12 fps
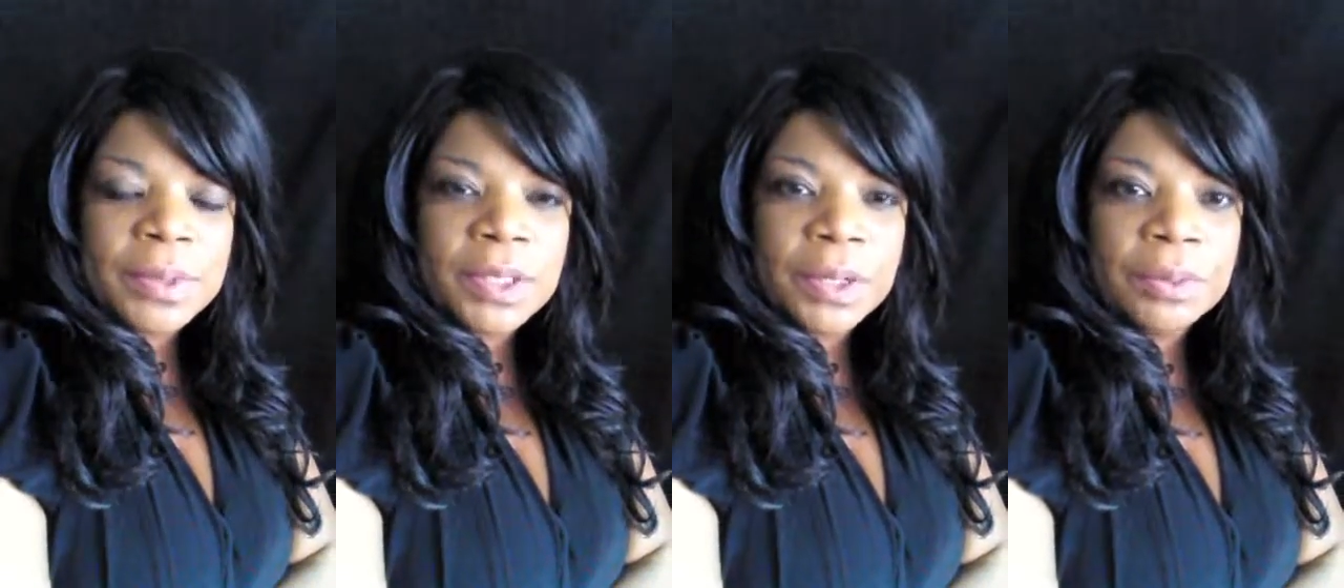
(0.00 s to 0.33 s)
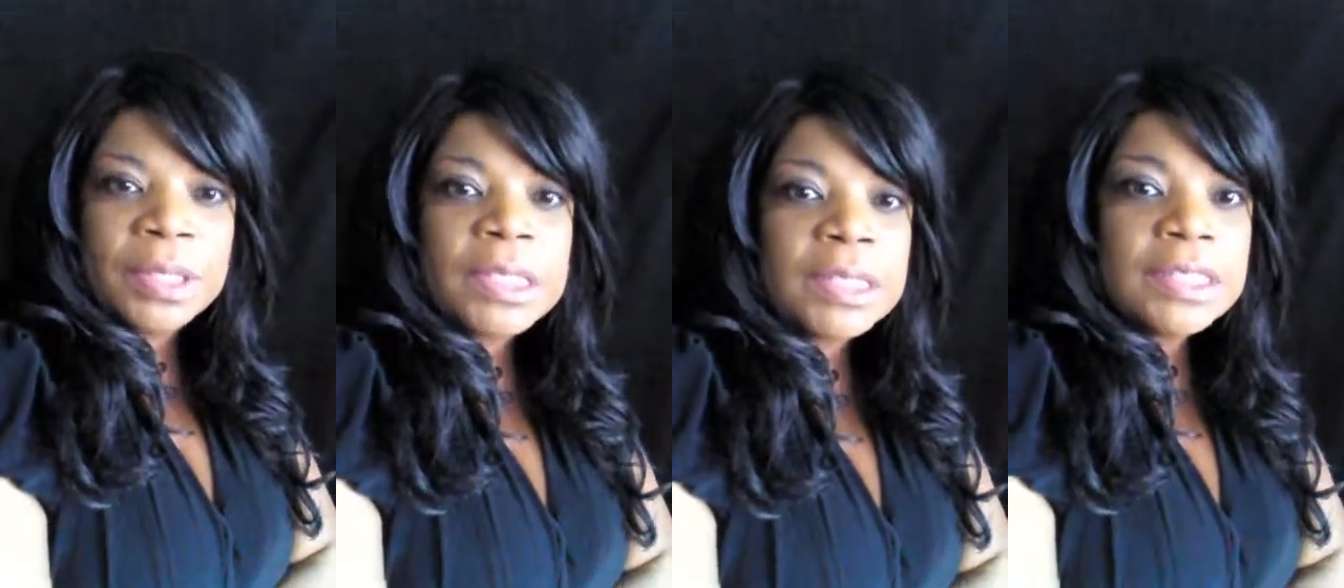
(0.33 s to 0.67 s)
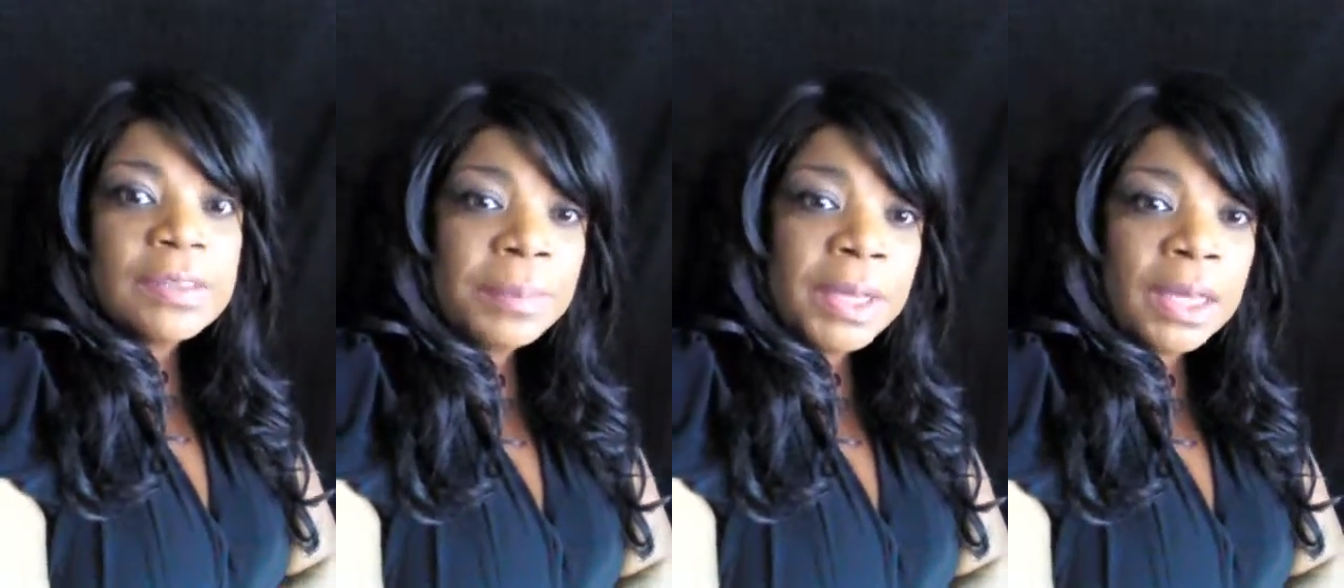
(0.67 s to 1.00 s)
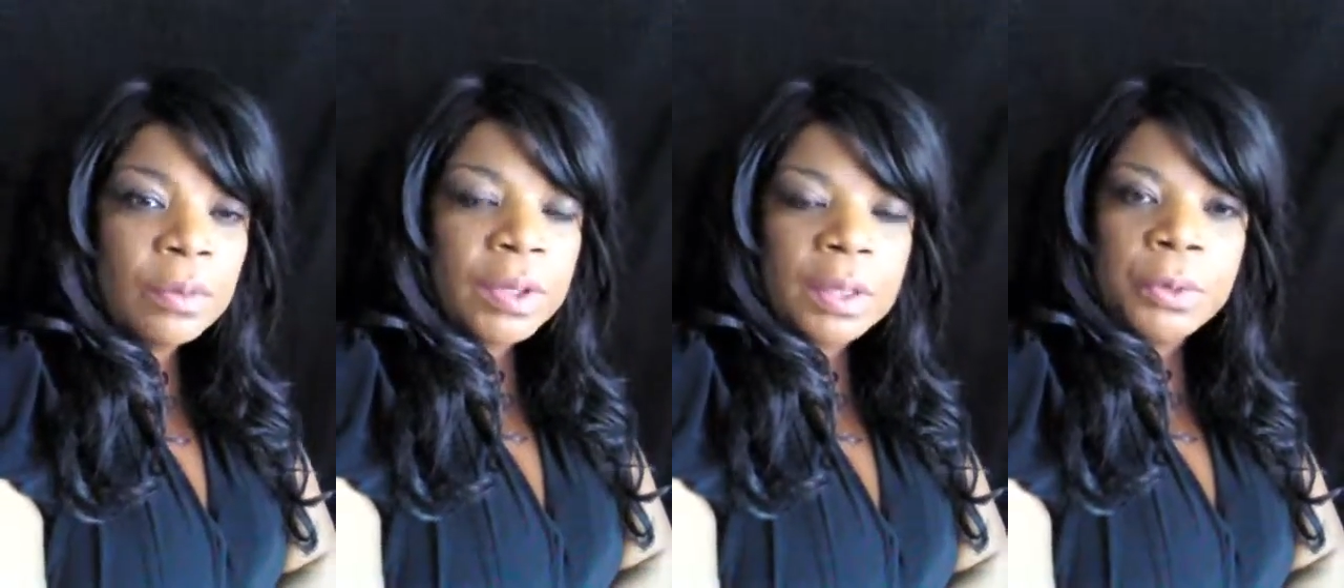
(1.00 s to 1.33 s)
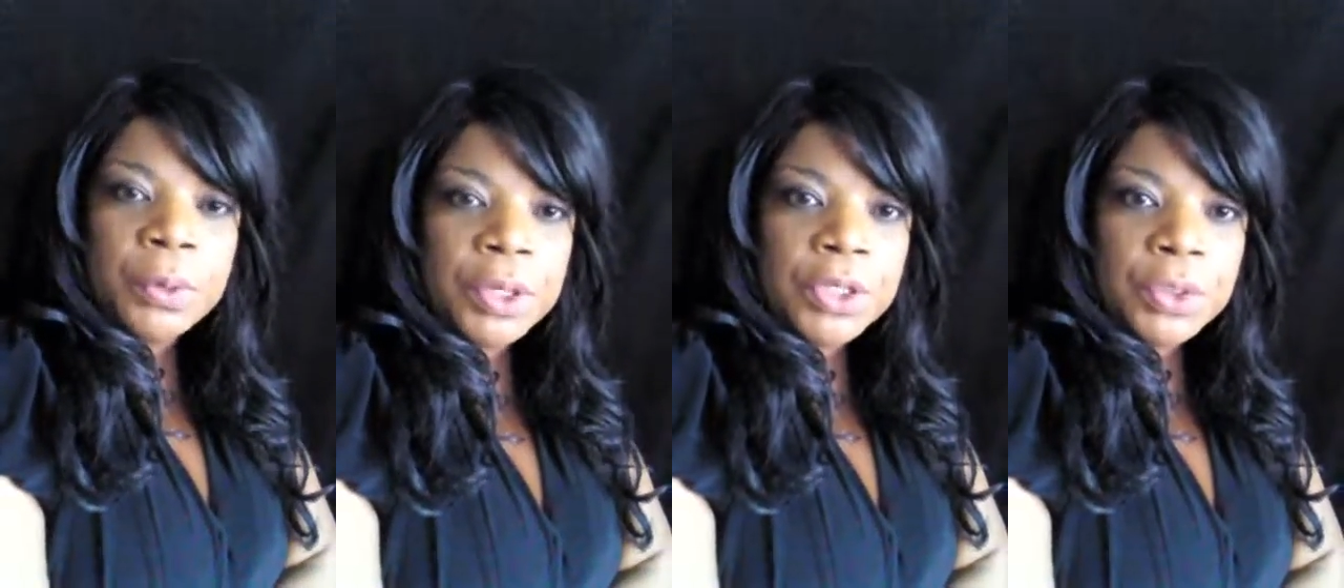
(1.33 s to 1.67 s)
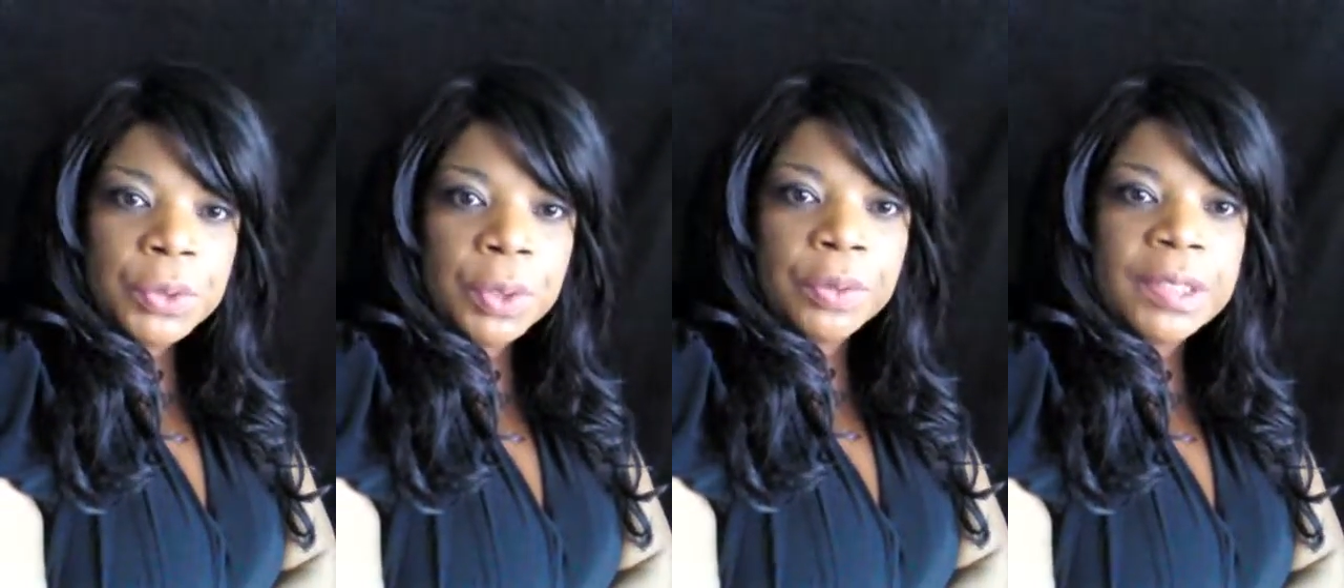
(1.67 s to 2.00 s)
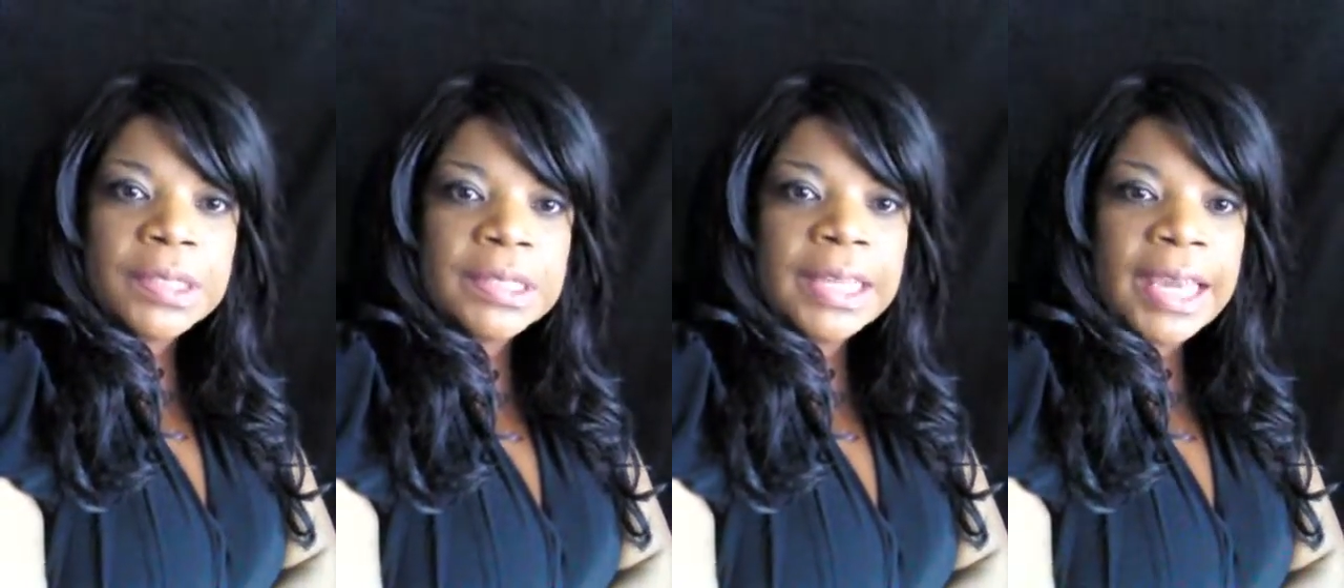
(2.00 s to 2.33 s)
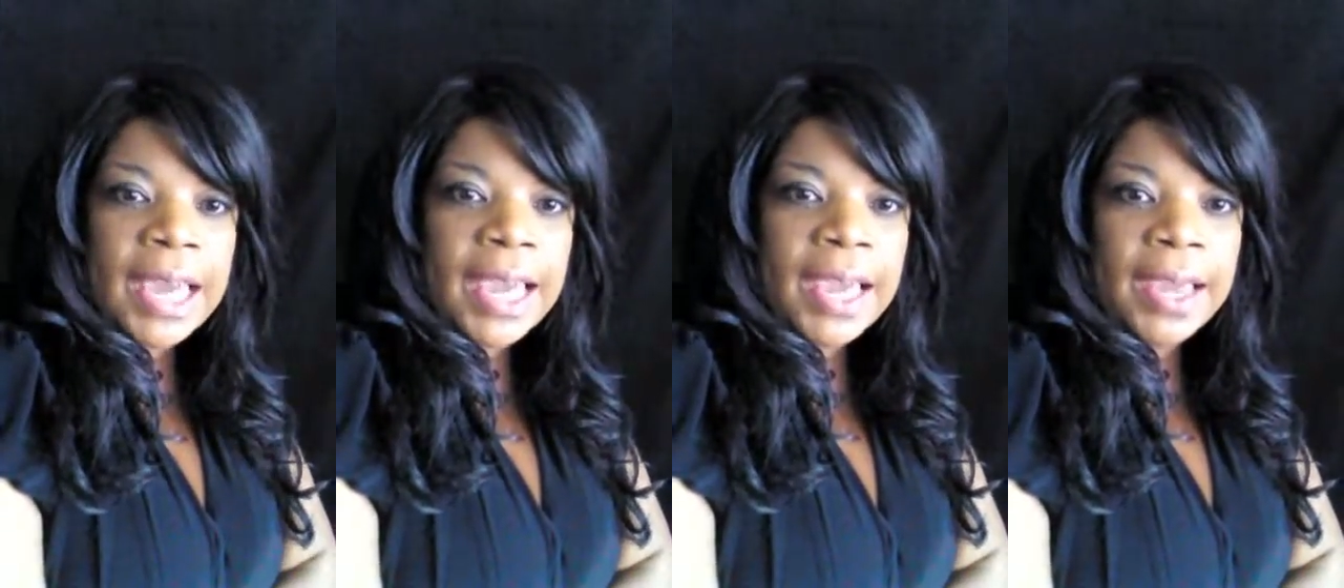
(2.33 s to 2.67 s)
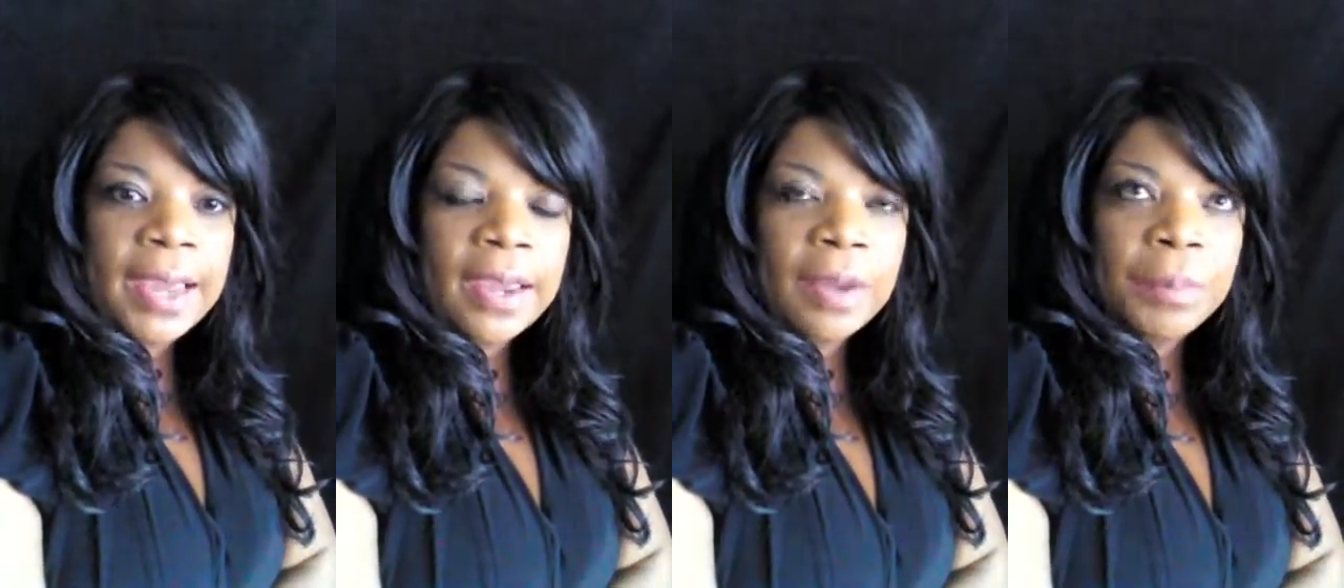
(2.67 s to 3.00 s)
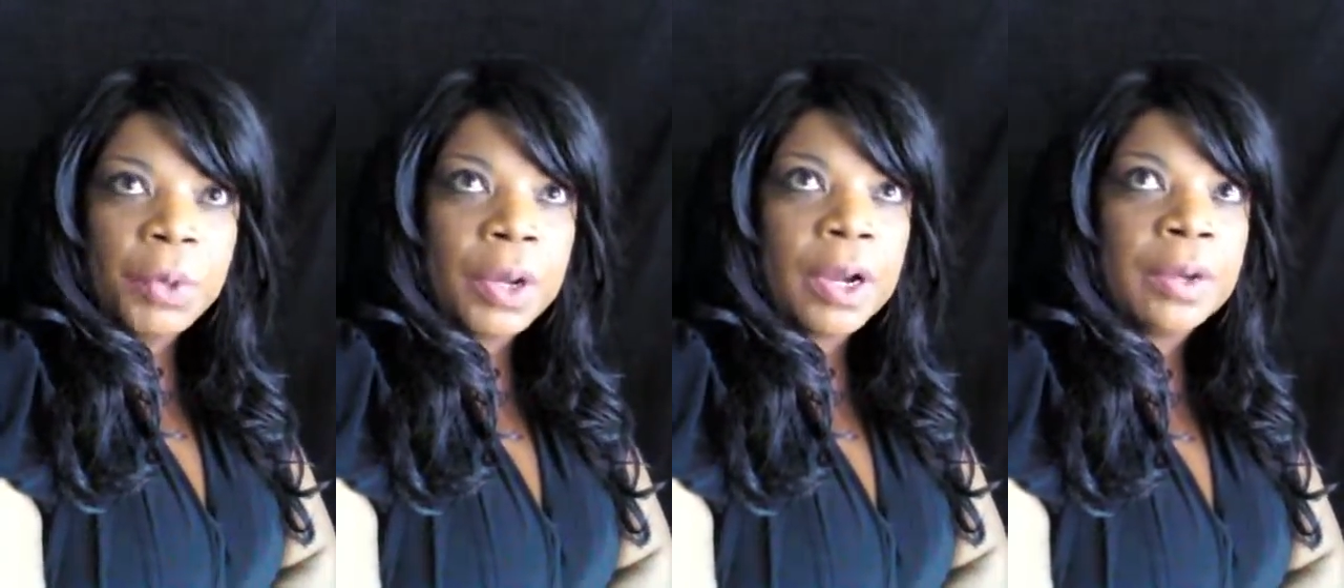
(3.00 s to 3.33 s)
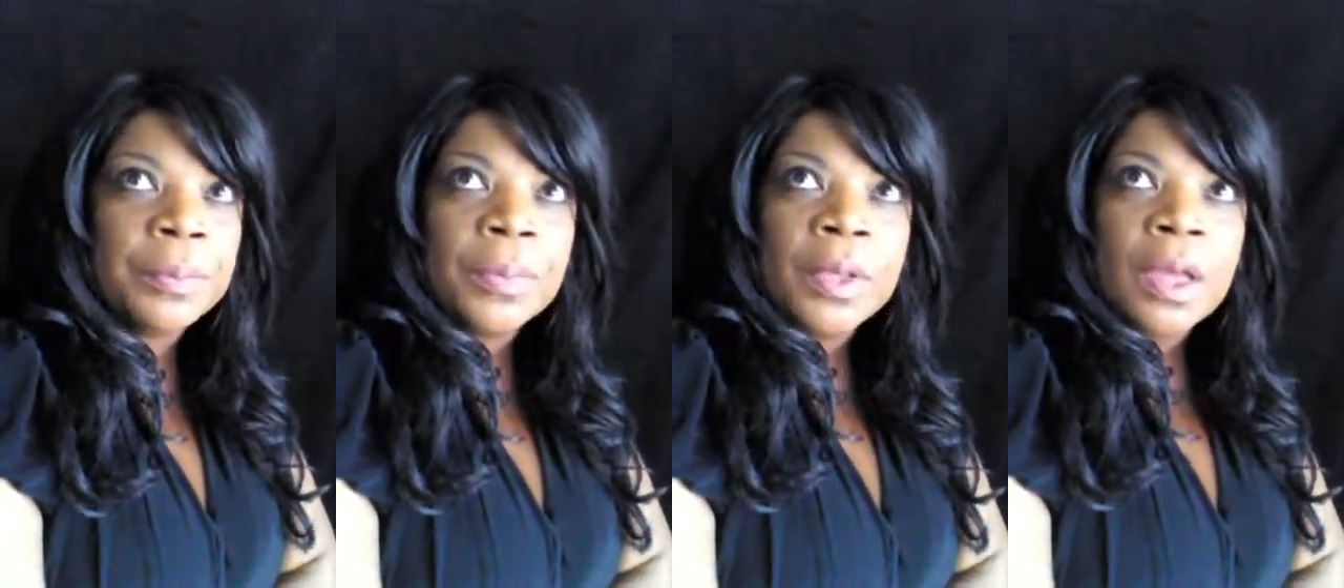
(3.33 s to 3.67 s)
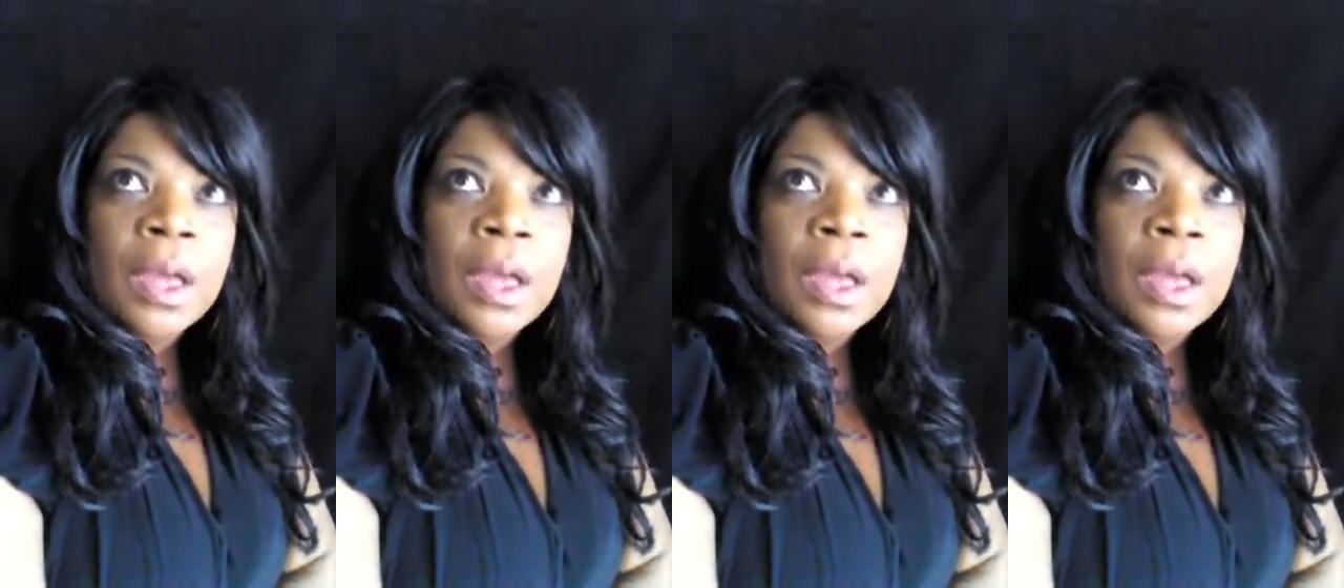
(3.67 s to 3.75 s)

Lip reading: So this is me, whether I'm going to a Grizzly game or